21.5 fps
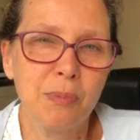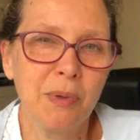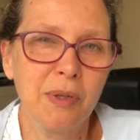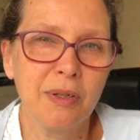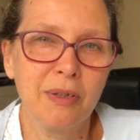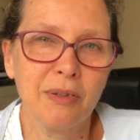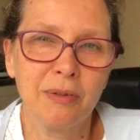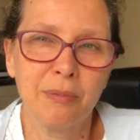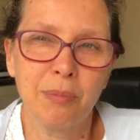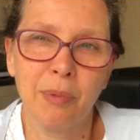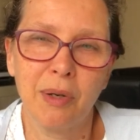
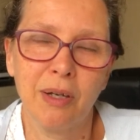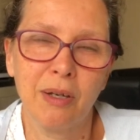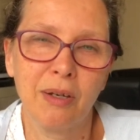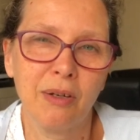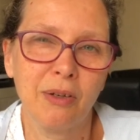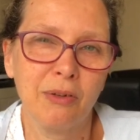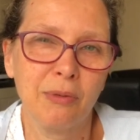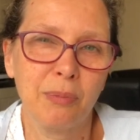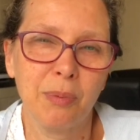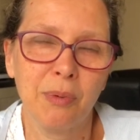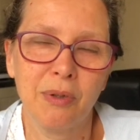because my
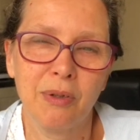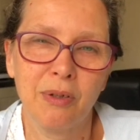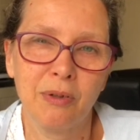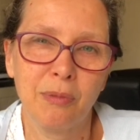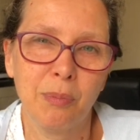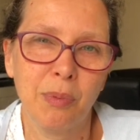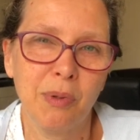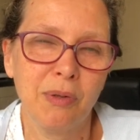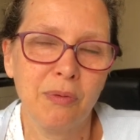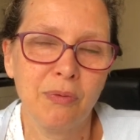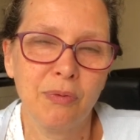husband has
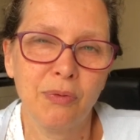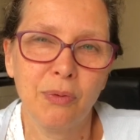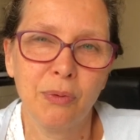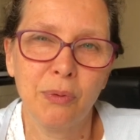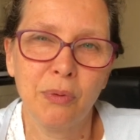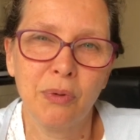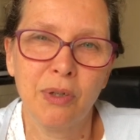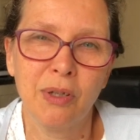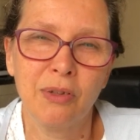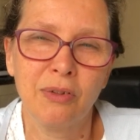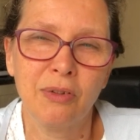been
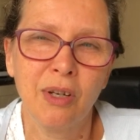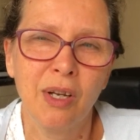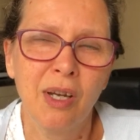foolish.